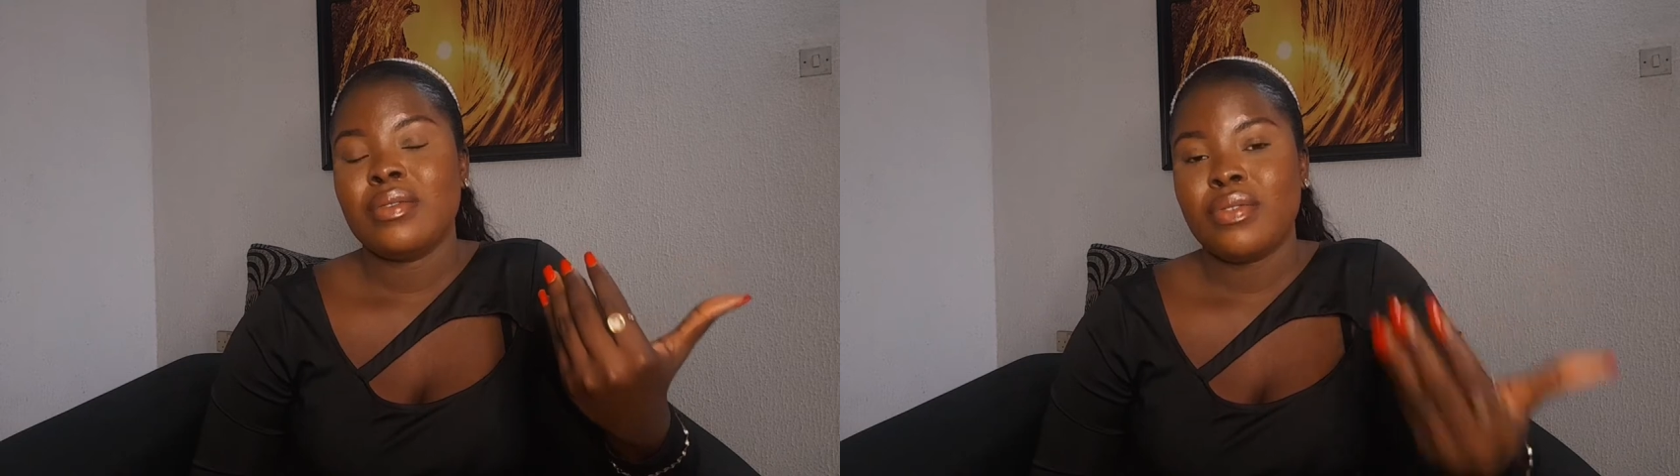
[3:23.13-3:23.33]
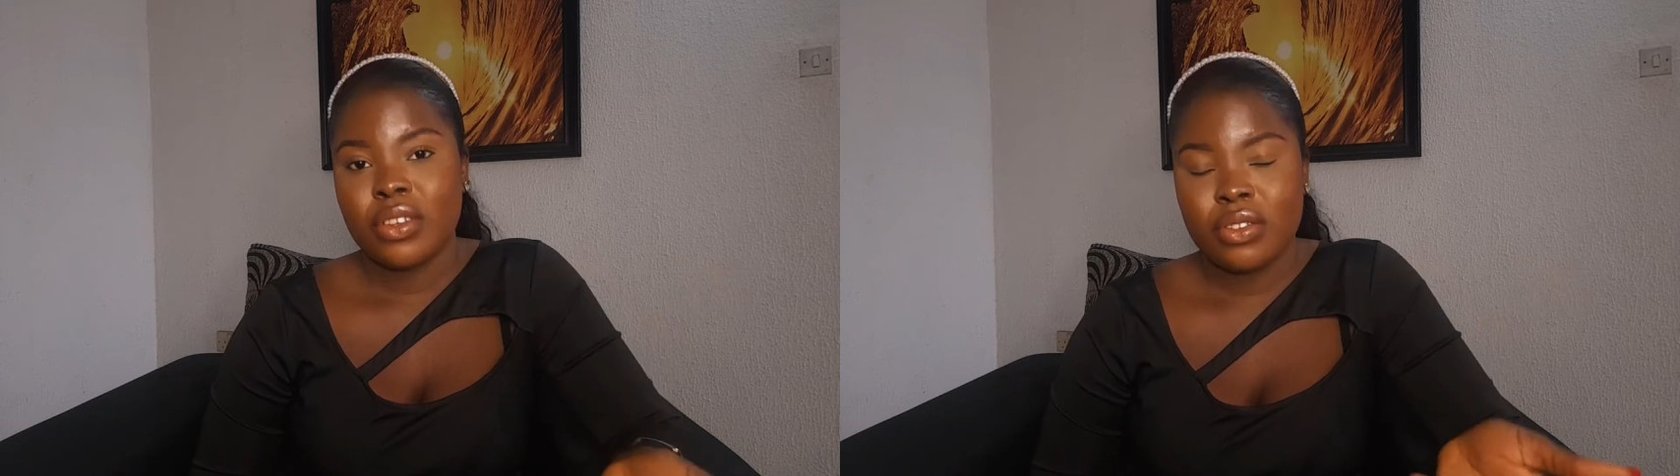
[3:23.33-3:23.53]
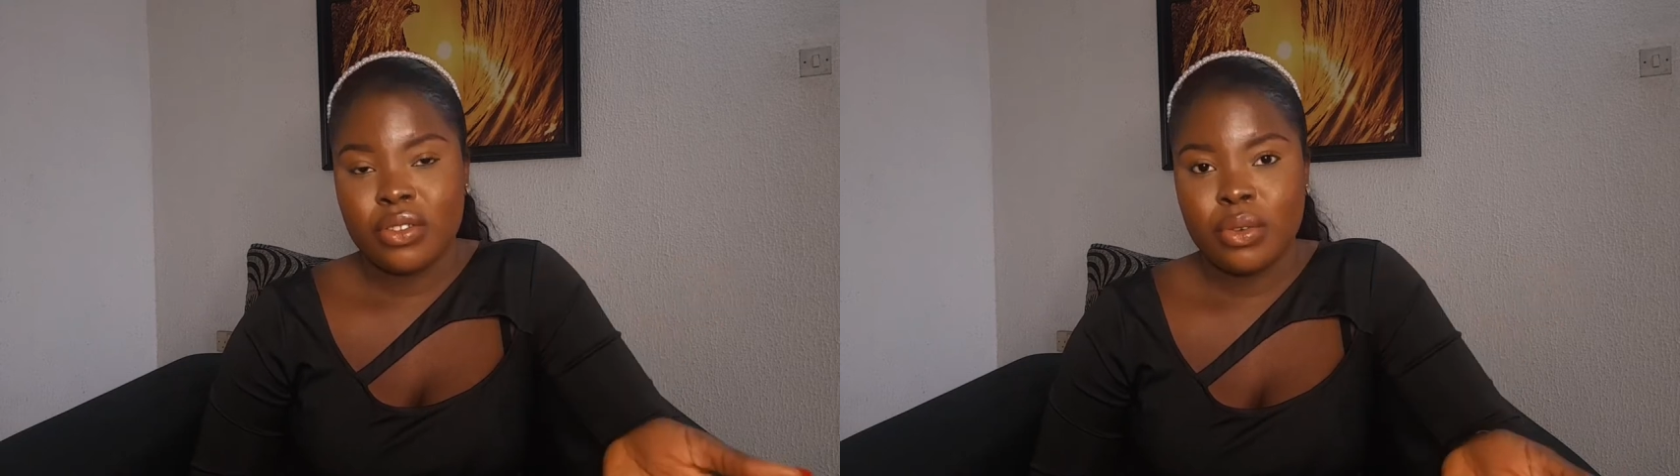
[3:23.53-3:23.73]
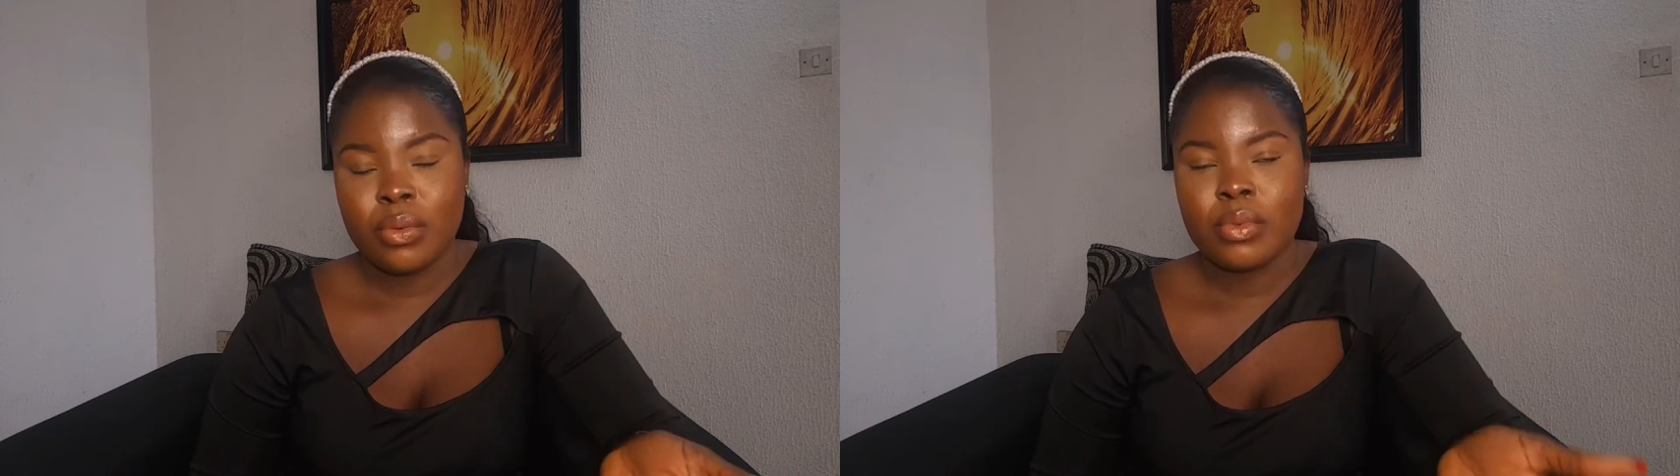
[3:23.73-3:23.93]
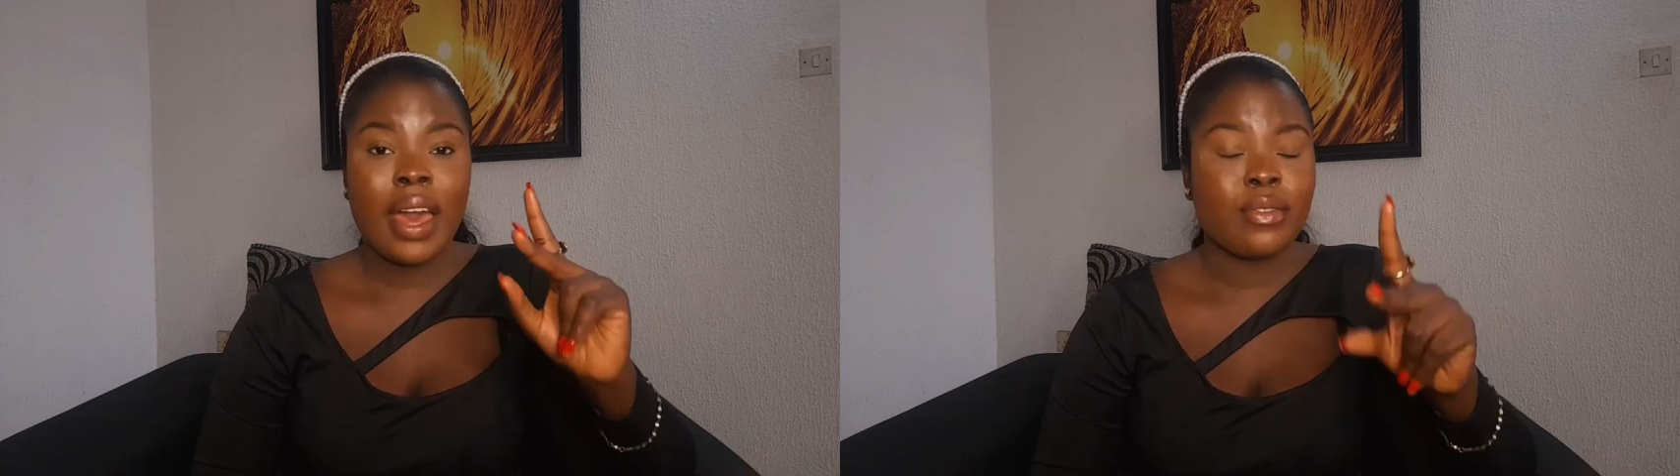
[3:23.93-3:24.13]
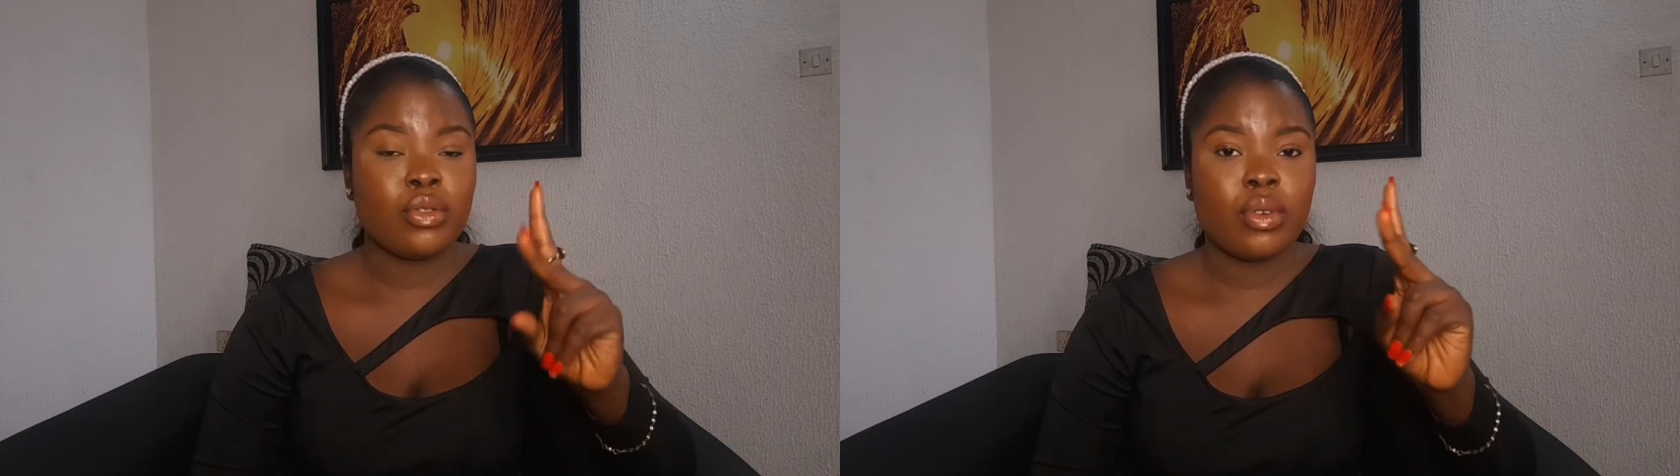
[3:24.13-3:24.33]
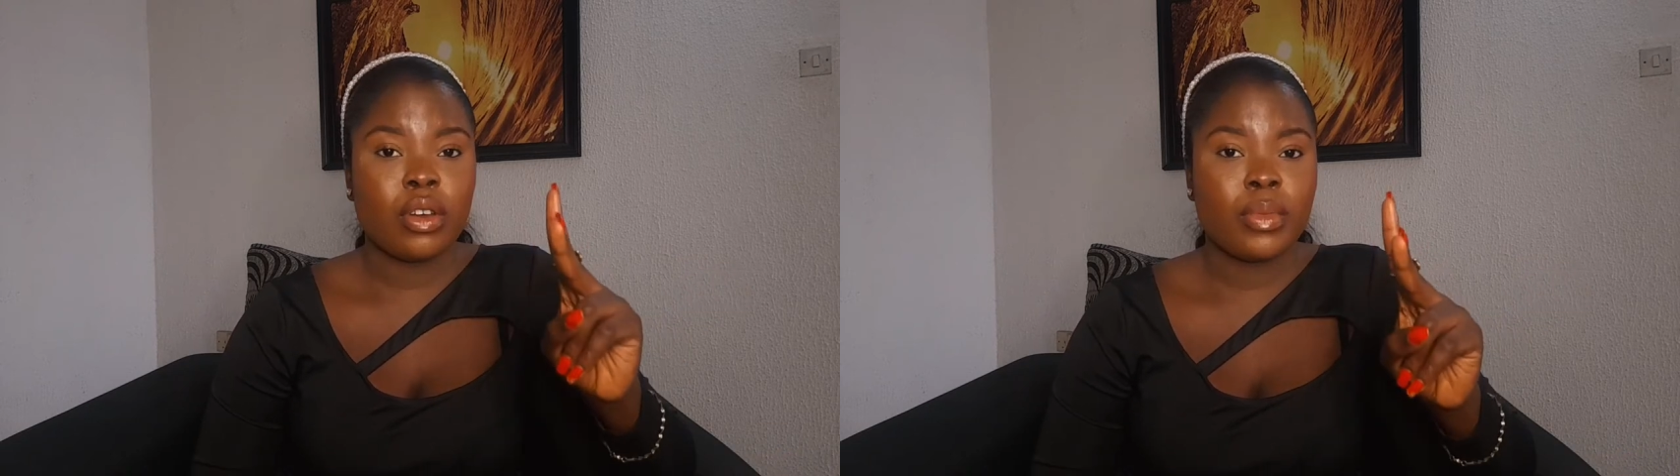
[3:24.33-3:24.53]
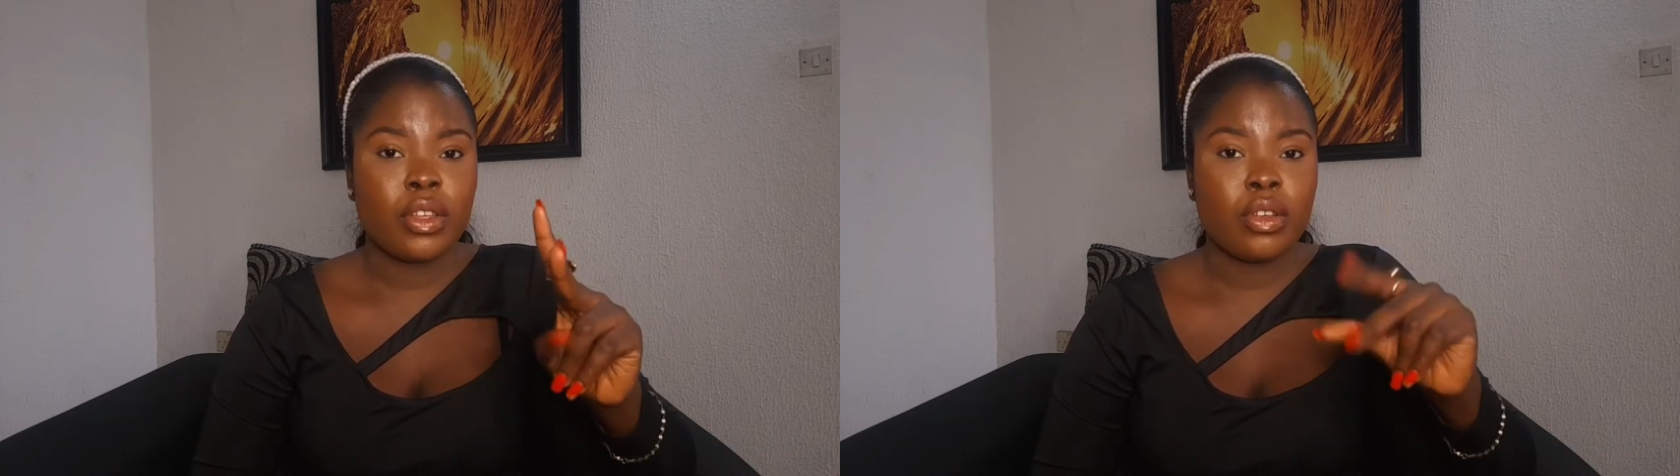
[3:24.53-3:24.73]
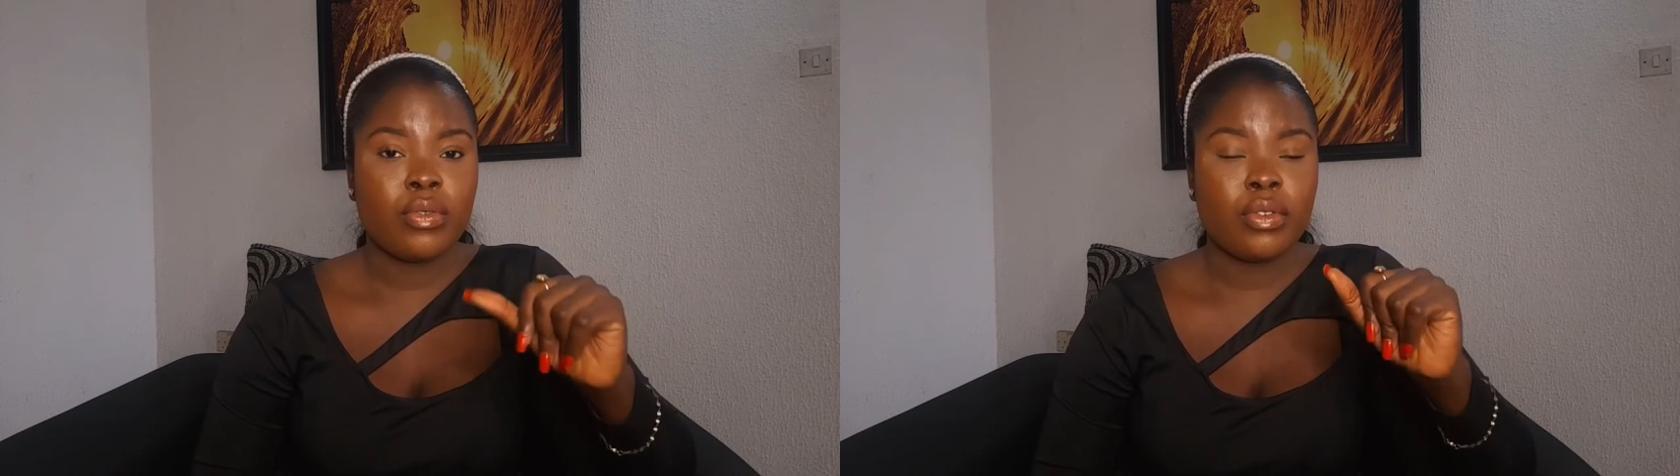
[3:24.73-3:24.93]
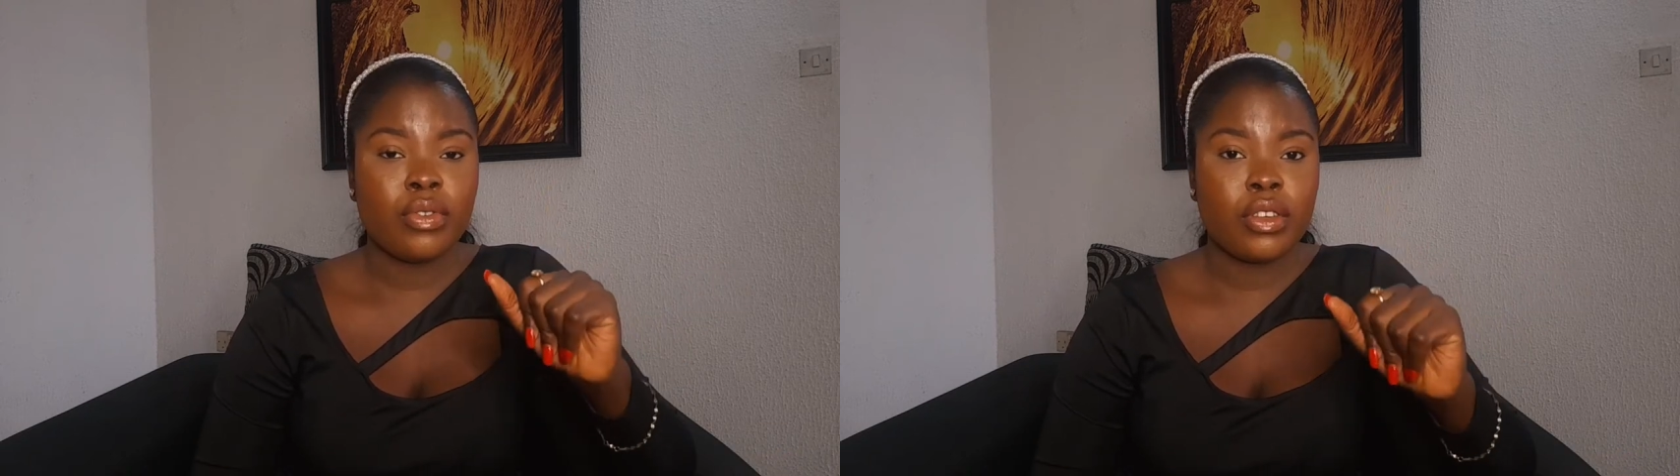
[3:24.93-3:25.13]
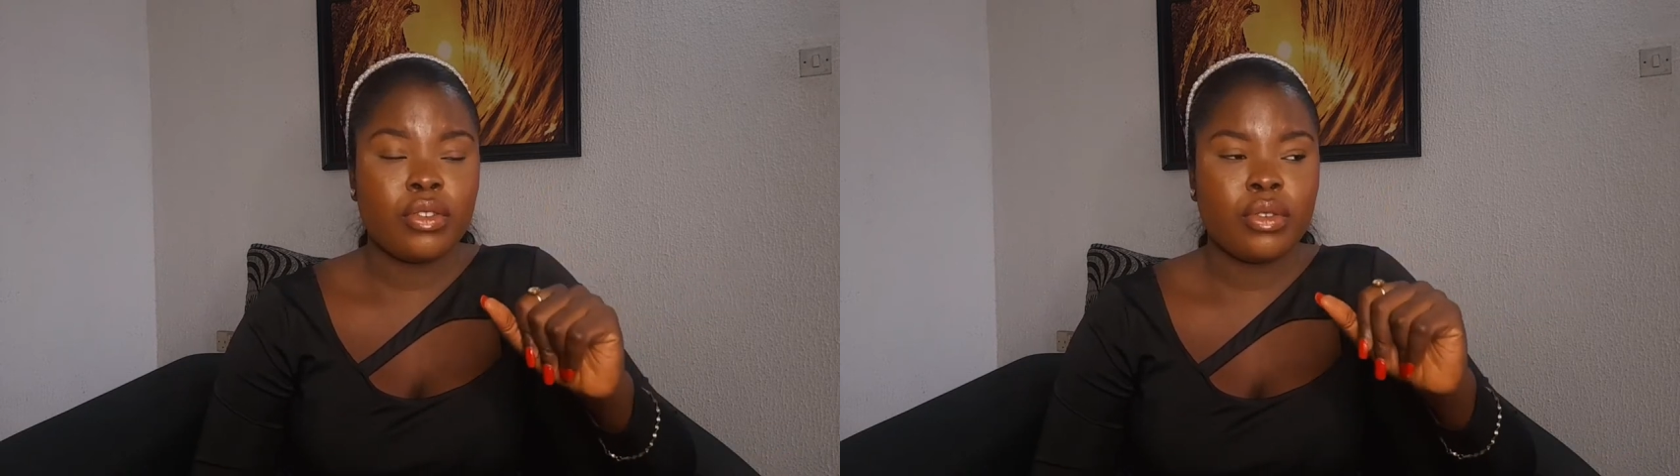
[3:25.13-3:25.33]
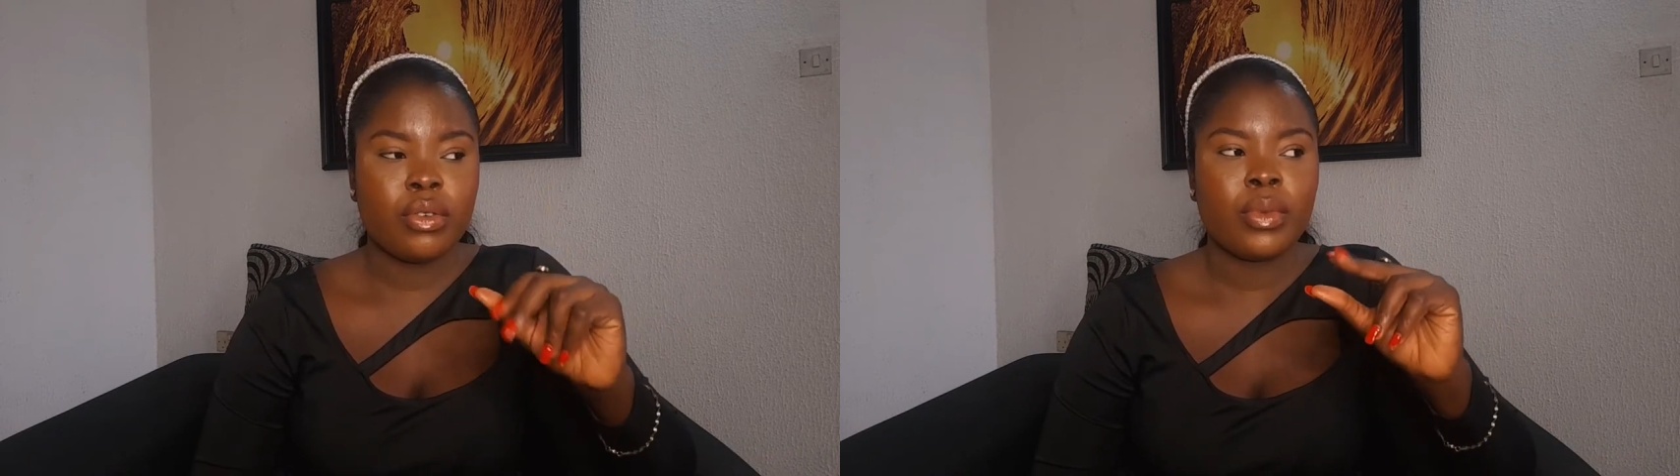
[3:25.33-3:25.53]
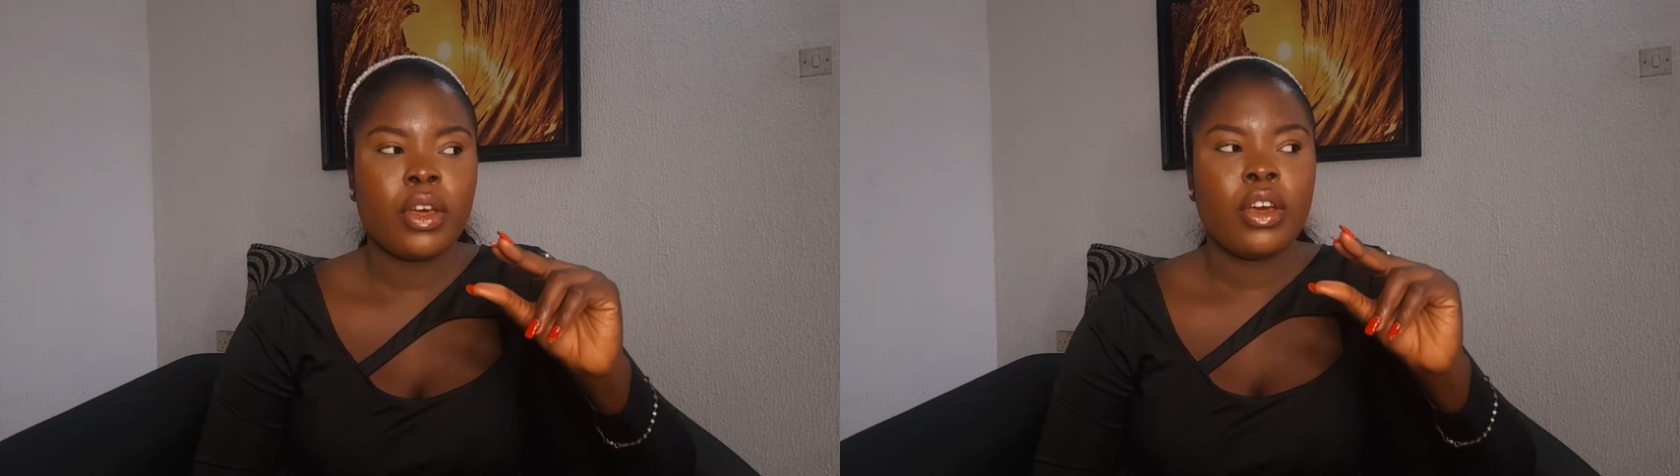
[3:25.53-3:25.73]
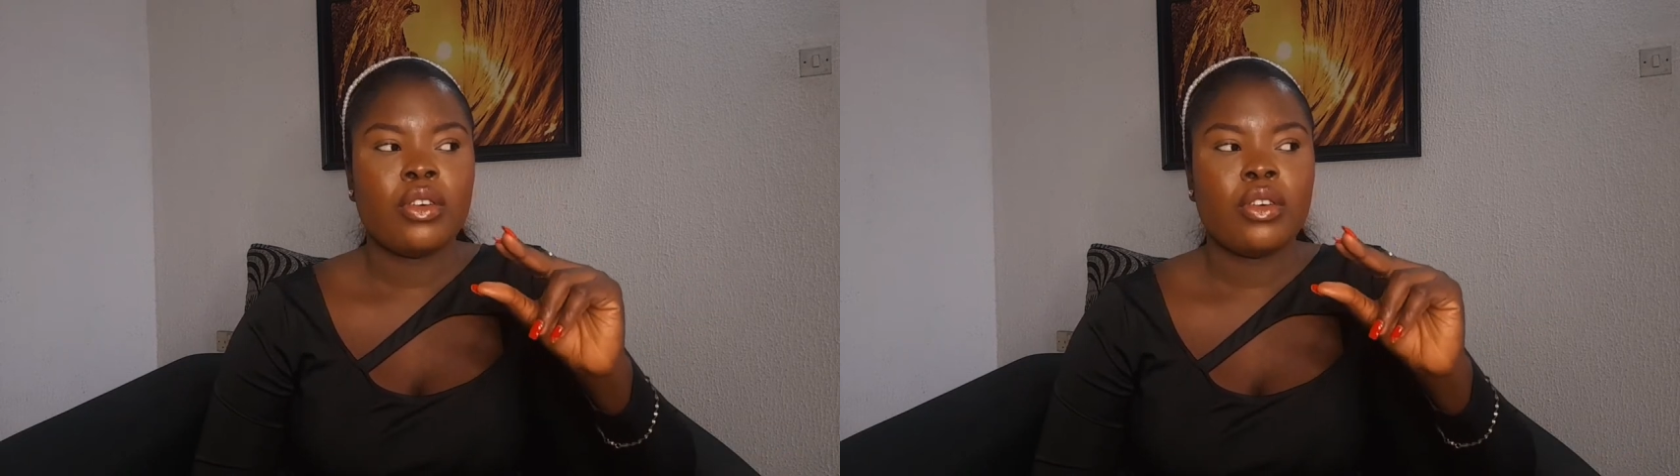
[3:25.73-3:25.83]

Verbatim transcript: face serum. I have two recommendations for face serum.